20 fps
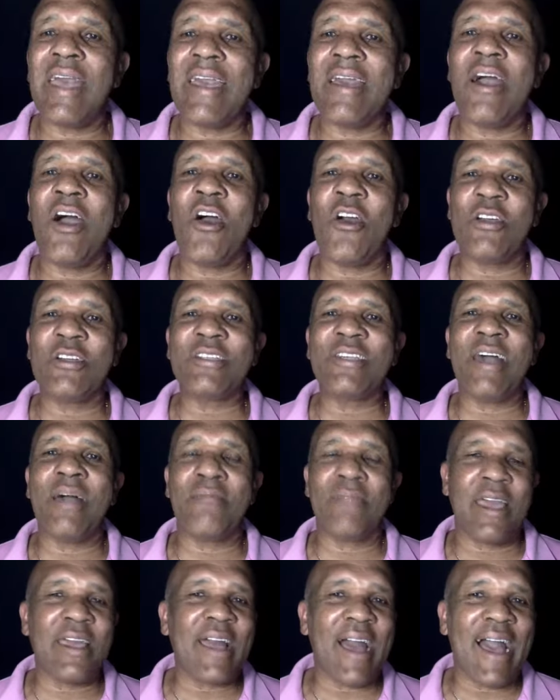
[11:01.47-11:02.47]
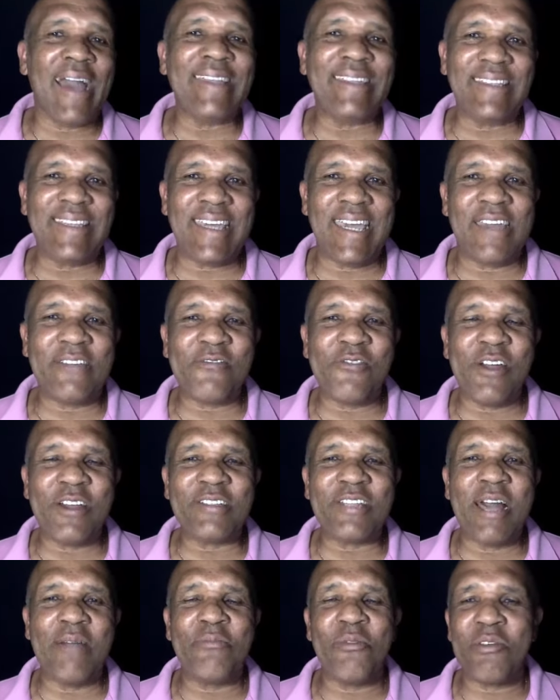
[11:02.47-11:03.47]
a hard time, like I did, for
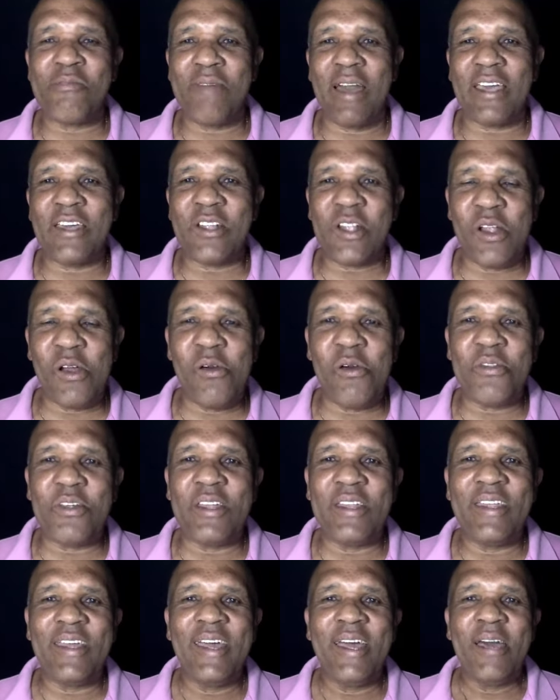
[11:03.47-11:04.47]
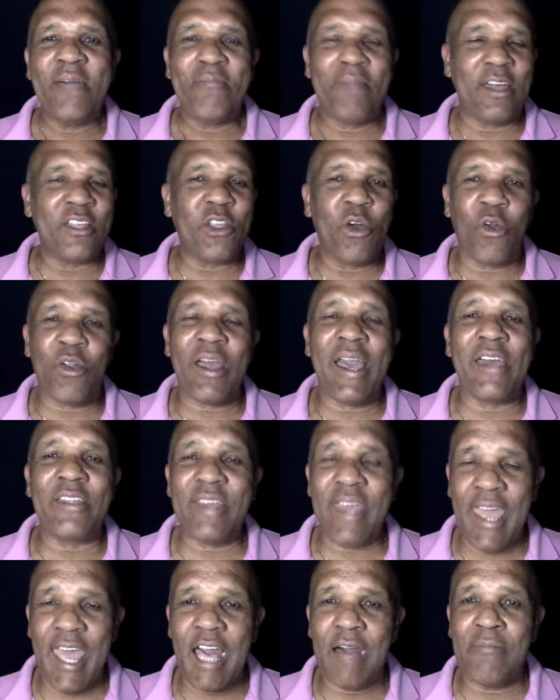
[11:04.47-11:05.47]
example, with my clothing, my daughter had to
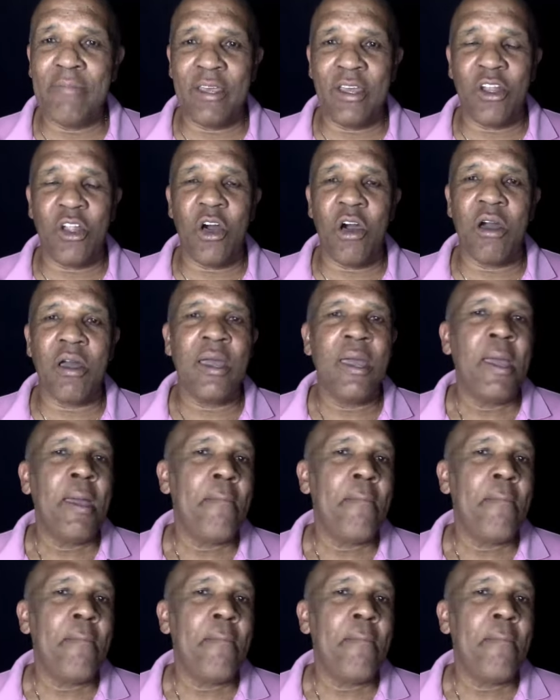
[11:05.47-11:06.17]
help me along.